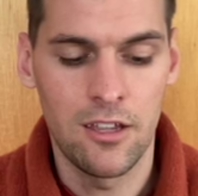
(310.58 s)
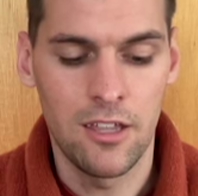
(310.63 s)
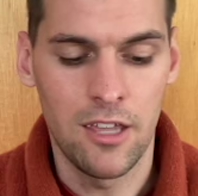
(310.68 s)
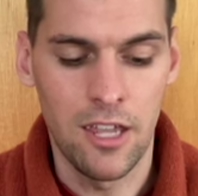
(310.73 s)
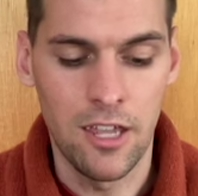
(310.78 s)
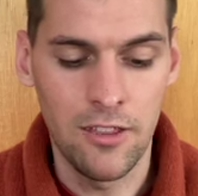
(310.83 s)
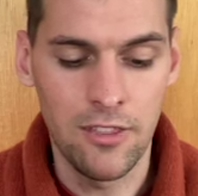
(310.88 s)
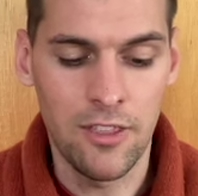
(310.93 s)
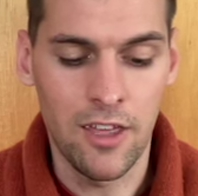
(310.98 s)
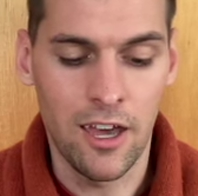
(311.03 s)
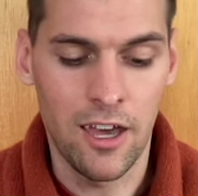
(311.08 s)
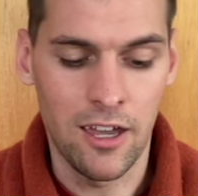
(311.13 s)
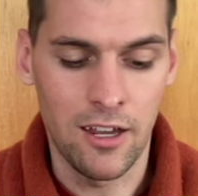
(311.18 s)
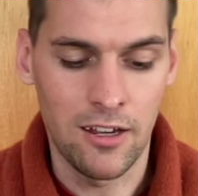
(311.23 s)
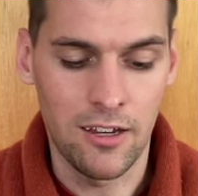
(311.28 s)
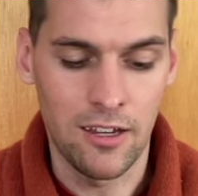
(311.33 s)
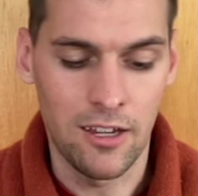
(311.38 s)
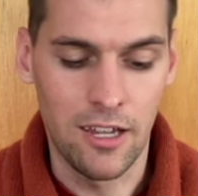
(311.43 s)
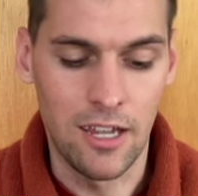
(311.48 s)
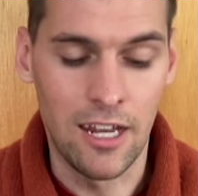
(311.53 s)
in
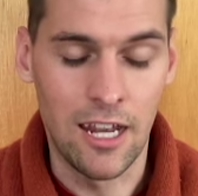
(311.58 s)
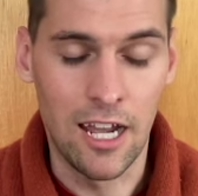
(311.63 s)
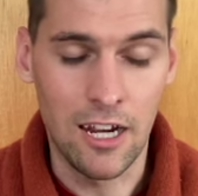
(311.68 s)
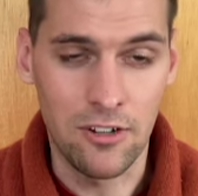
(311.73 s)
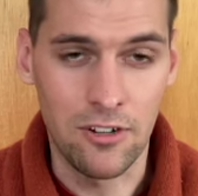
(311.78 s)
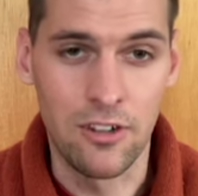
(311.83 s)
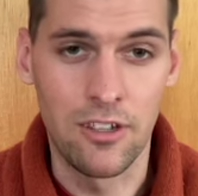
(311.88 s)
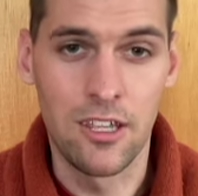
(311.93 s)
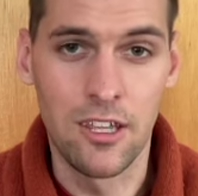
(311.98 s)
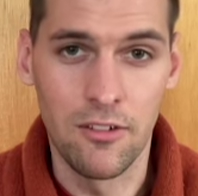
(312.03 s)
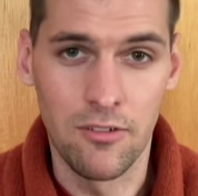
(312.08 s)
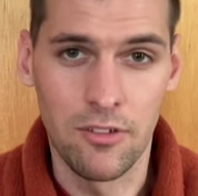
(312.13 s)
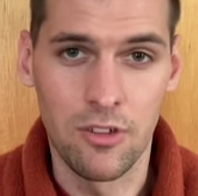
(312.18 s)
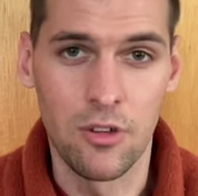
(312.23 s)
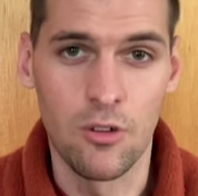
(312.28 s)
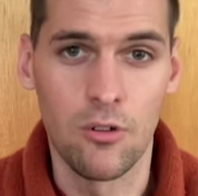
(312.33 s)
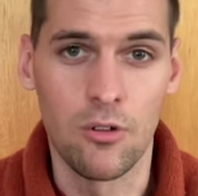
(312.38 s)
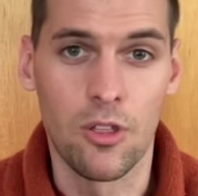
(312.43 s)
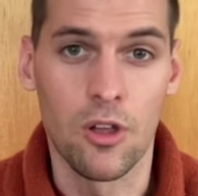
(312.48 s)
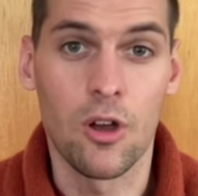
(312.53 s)
that it actually gives
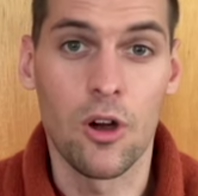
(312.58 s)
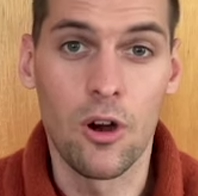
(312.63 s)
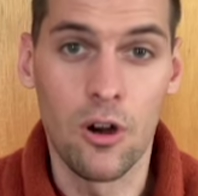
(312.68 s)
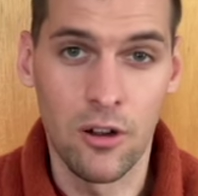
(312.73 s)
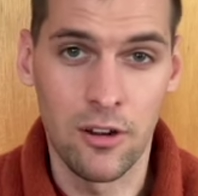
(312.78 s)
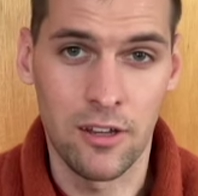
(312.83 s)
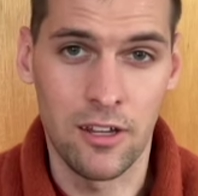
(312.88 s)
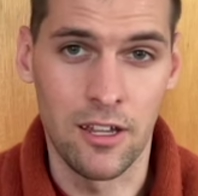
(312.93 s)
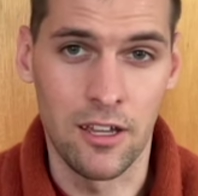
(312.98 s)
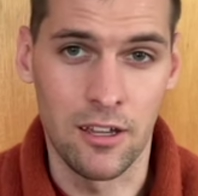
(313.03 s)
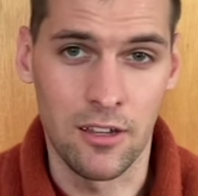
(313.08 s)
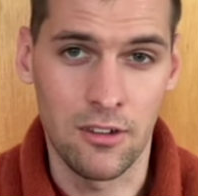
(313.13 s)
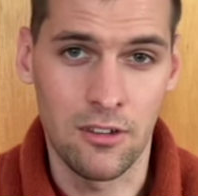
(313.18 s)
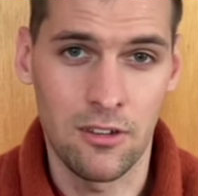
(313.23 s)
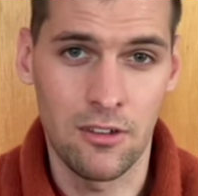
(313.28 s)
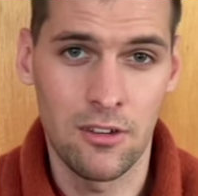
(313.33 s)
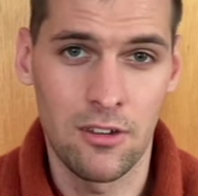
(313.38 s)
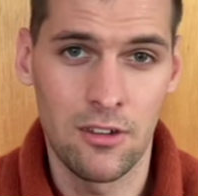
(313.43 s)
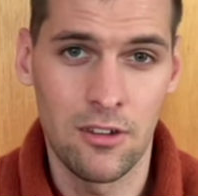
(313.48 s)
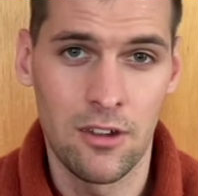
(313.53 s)
you the
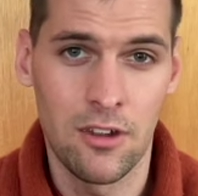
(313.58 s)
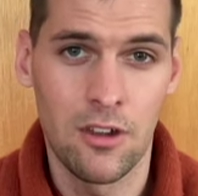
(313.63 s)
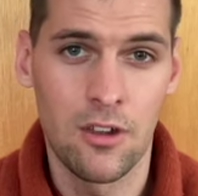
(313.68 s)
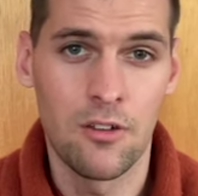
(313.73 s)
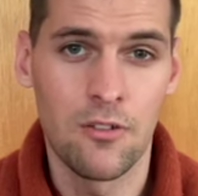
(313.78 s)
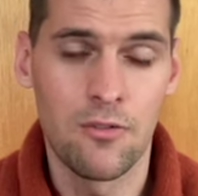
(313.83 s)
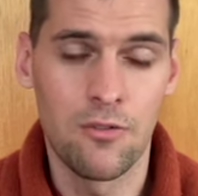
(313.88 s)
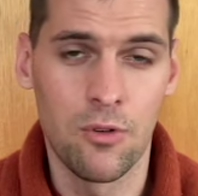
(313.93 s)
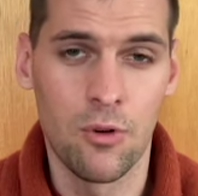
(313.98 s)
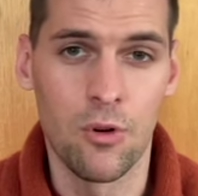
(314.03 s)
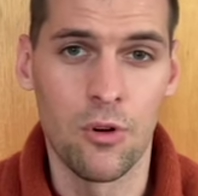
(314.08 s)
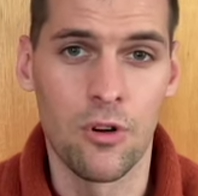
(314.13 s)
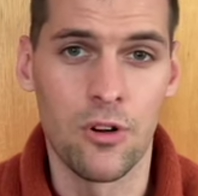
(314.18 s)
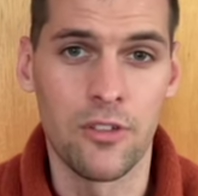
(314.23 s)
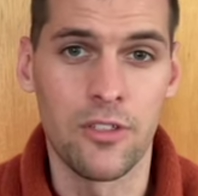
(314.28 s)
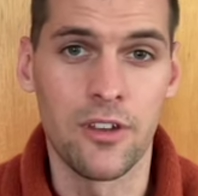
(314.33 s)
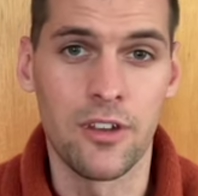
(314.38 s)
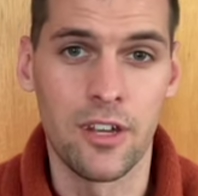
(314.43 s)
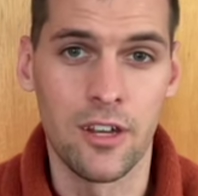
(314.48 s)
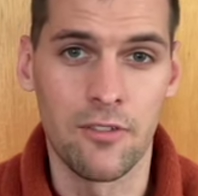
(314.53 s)
context for
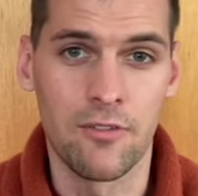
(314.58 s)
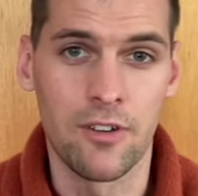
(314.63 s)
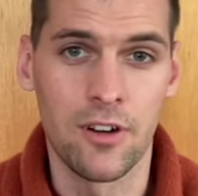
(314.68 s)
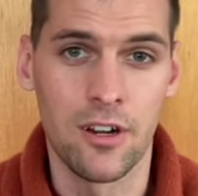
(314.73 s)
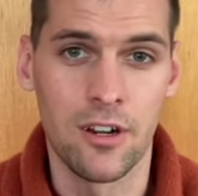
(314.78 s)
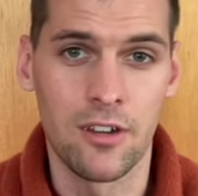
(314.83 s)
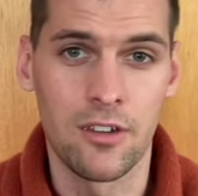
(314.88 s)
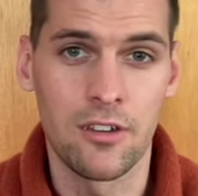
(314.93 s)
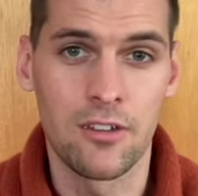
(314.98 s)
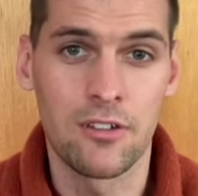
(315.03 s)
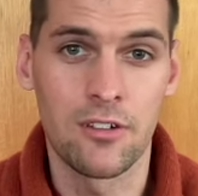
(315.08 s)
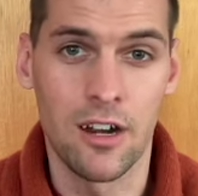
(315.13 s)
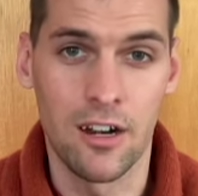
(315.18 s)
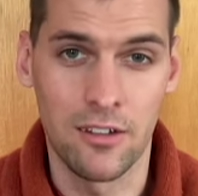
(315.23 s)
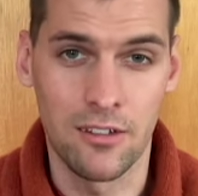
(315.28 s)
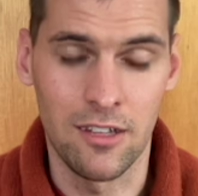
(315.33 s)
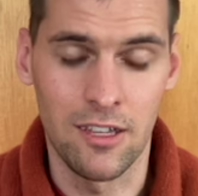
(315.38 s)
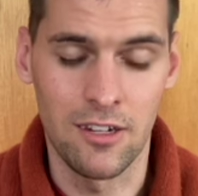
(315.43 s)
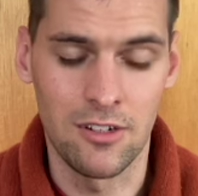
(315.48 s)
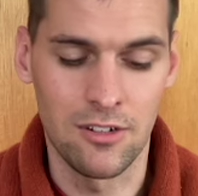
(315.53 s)
the different
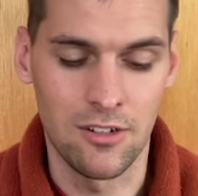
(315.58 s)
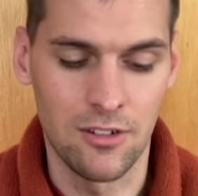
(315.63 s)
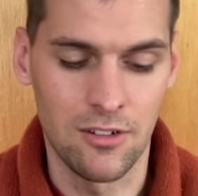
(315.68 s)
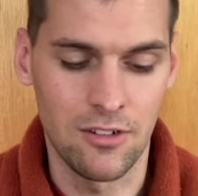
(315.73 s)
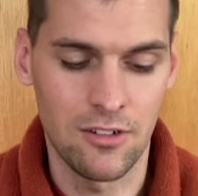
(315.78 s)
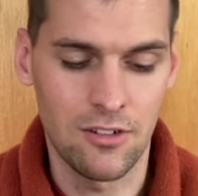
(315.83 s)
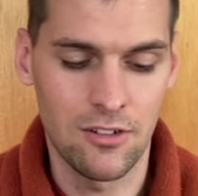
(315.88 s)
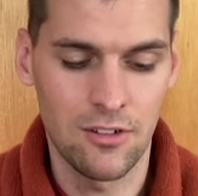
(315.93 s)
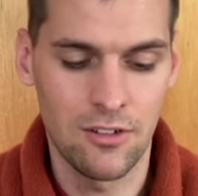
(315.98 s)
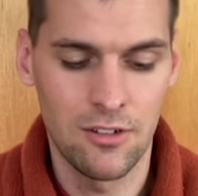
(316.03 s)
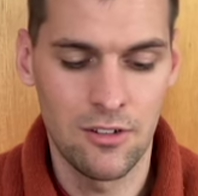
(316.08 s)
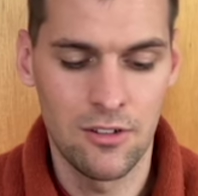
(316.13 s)
translations.